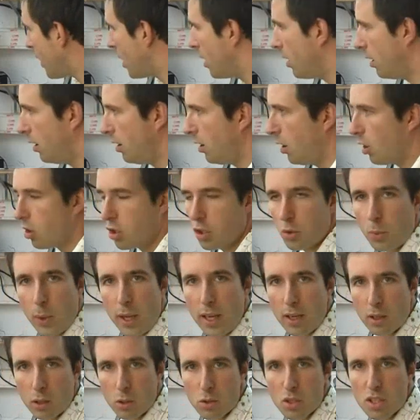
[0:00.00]

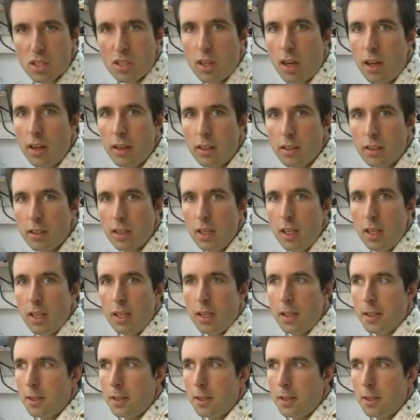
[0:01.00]
Arduino style.